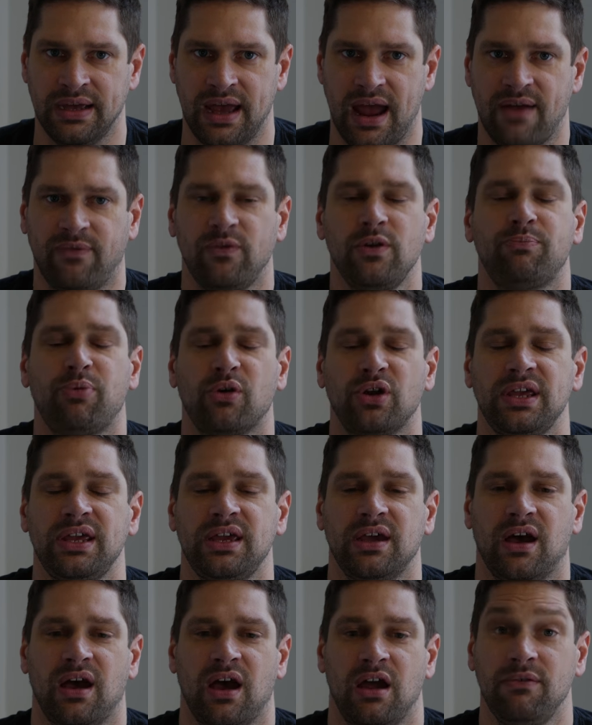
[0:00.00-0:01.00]

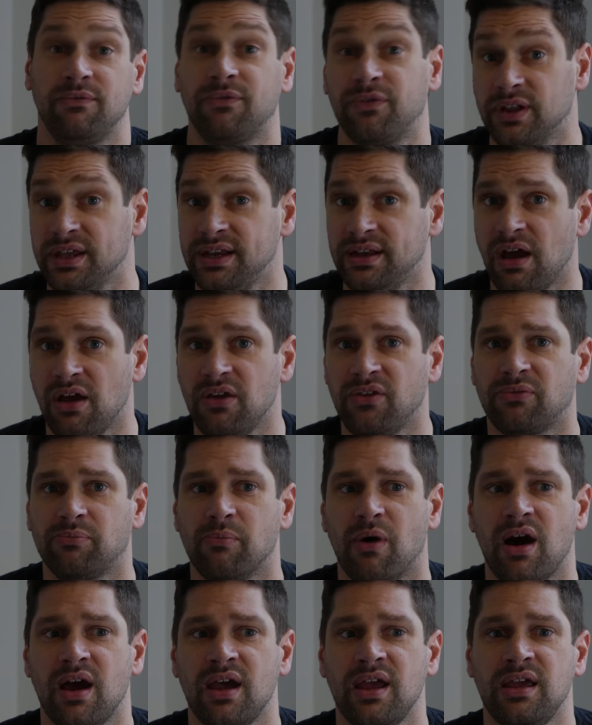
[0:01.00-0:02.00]
Everybody hopefully knows
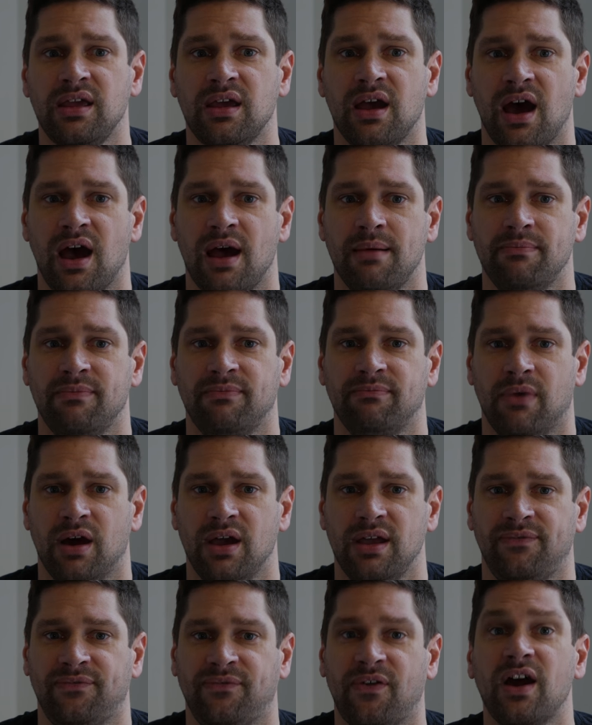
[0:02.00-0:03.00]
my
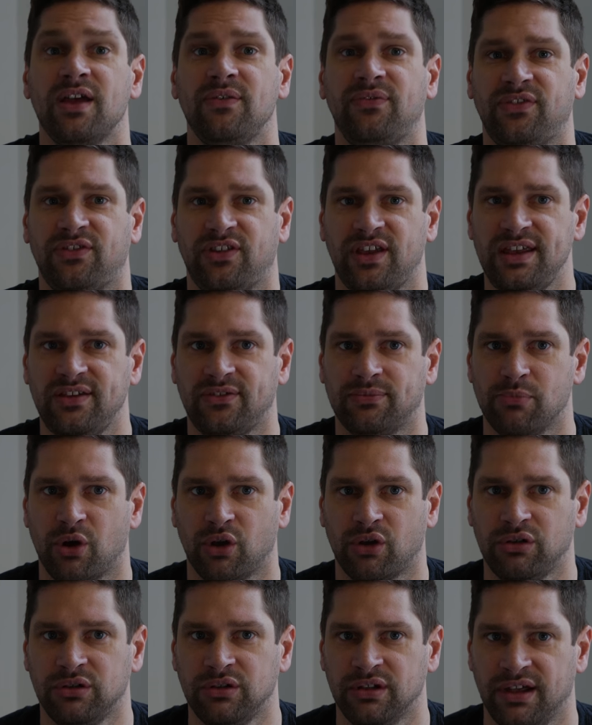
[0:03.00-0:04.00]
5 C's
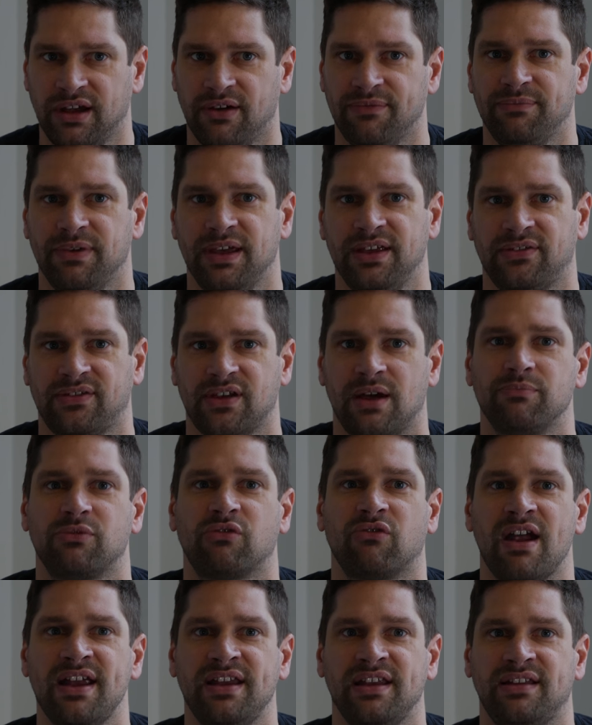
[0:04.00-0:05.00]
model. It's
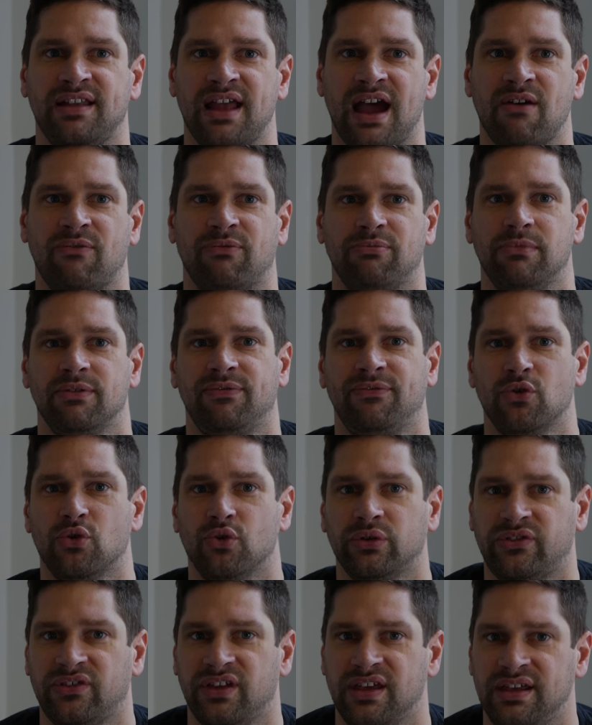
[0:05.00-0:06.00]
upgraded now from the
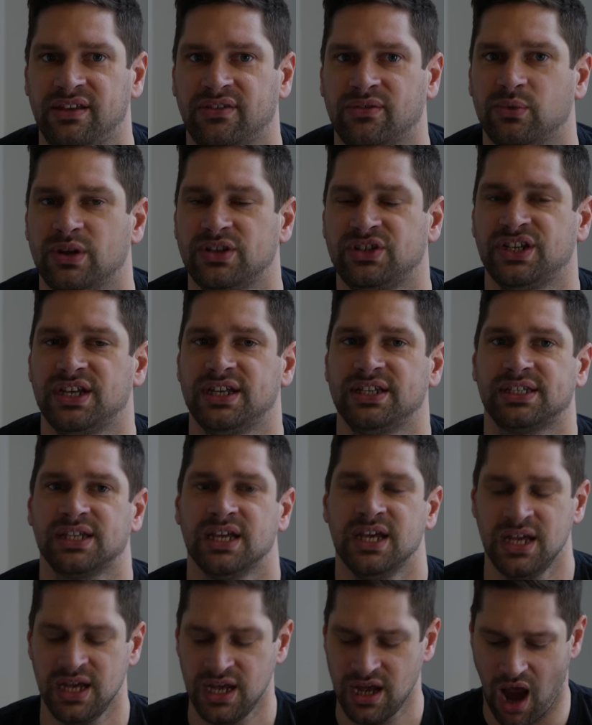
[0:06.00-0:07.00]
4 C's, which is
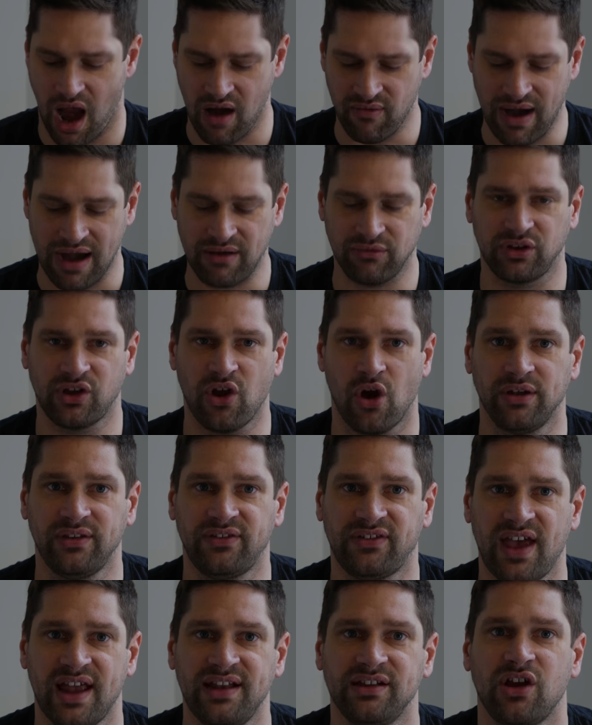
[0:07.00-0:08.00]
around
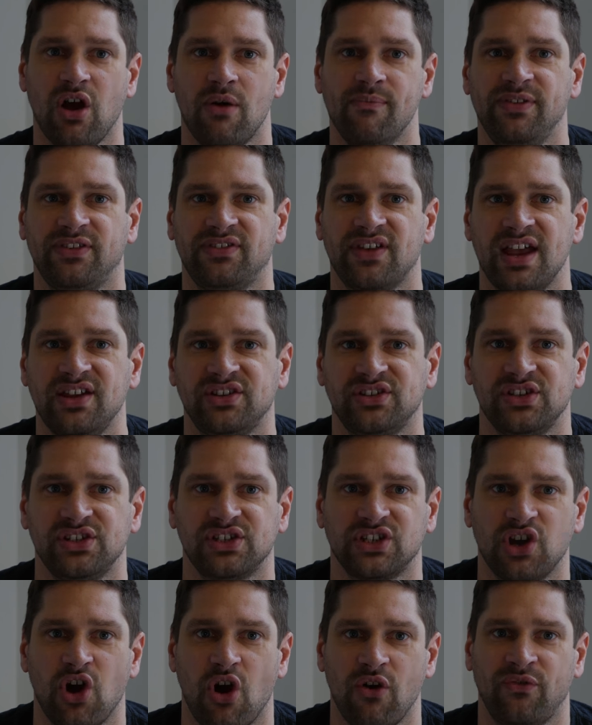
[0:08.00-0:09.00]
content,
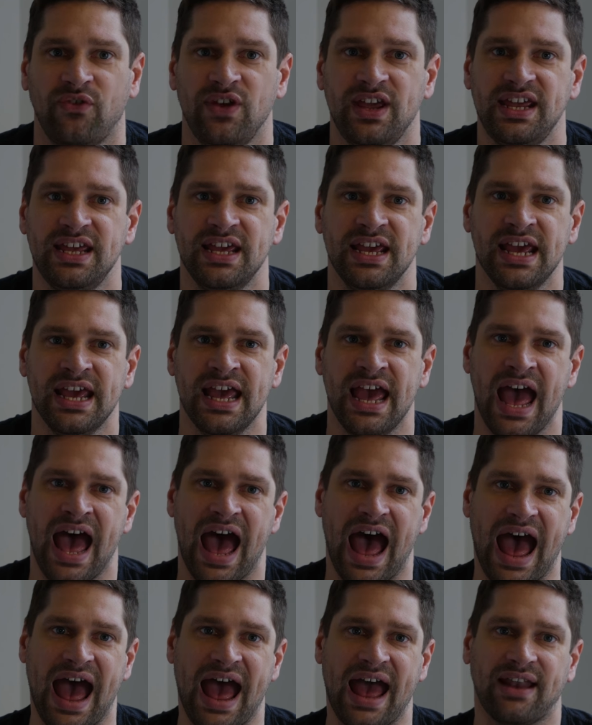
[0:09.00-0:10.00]
conversations, coffee,
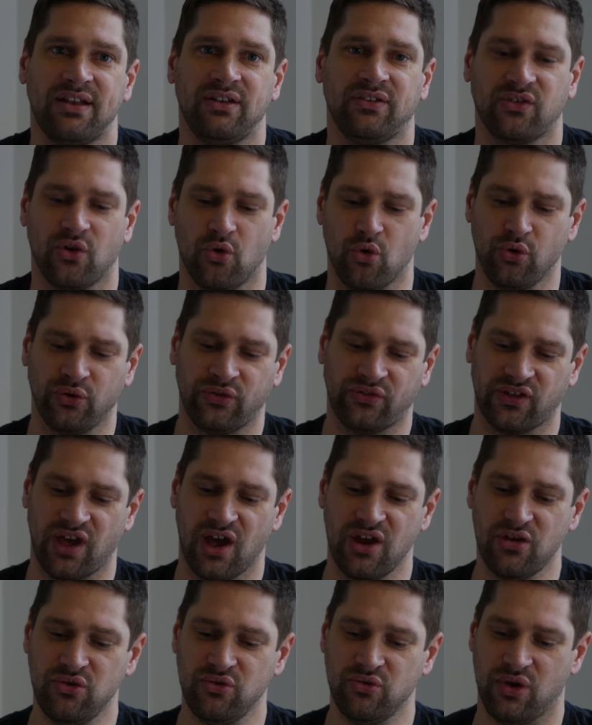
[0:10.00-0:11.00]
and
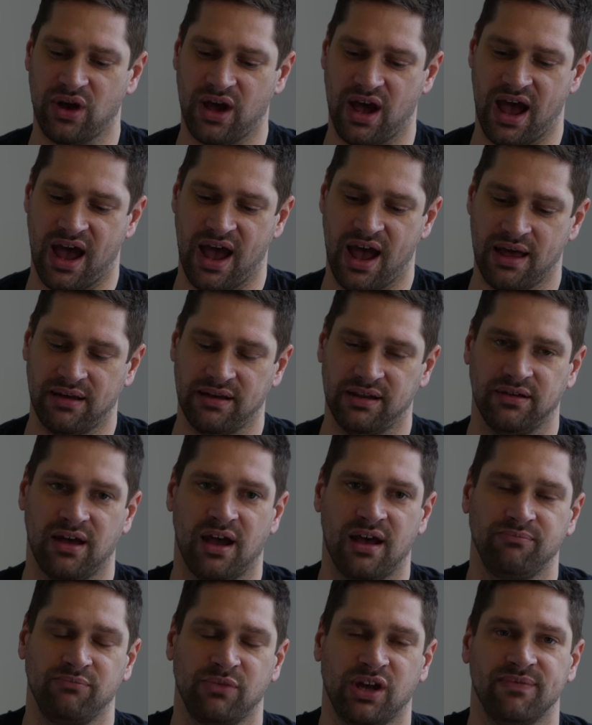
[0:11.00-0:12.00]
also
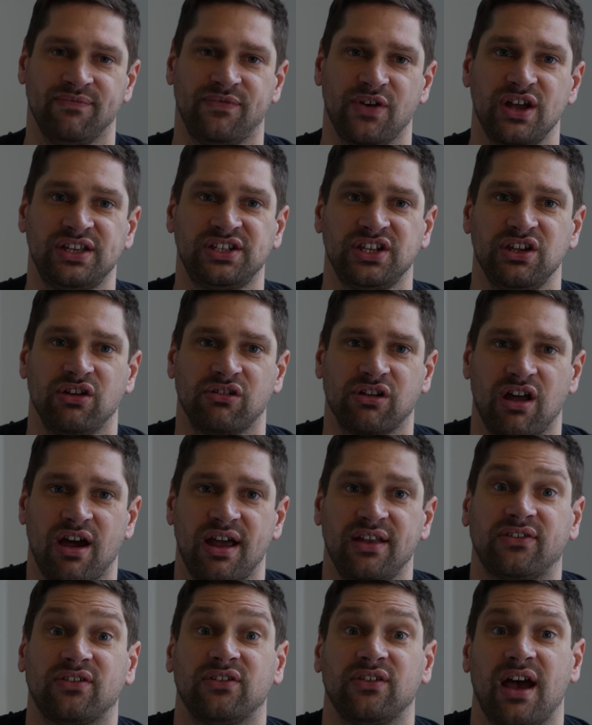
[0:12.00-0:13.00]
converting your
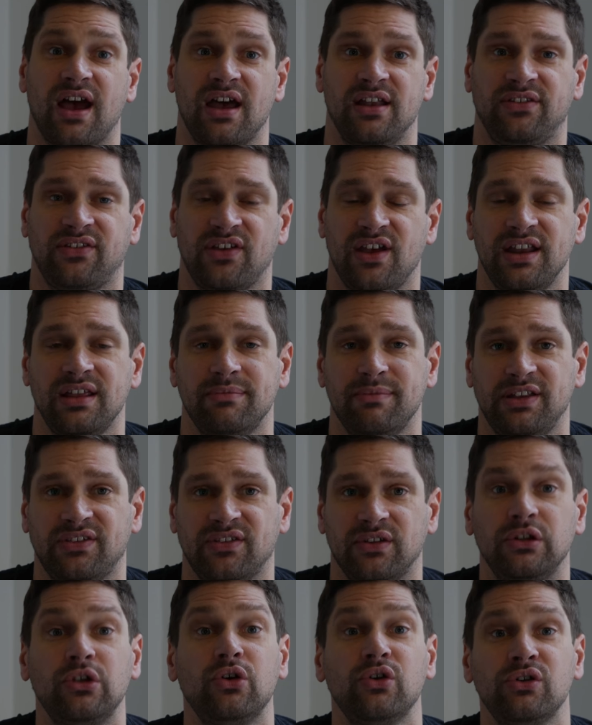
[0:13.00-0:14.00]
clients and turning them
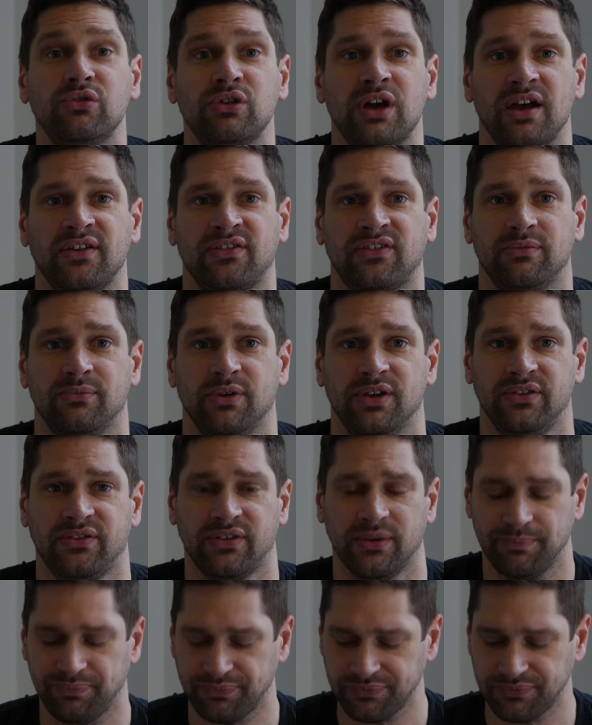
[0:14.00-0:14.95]
into loyal customers.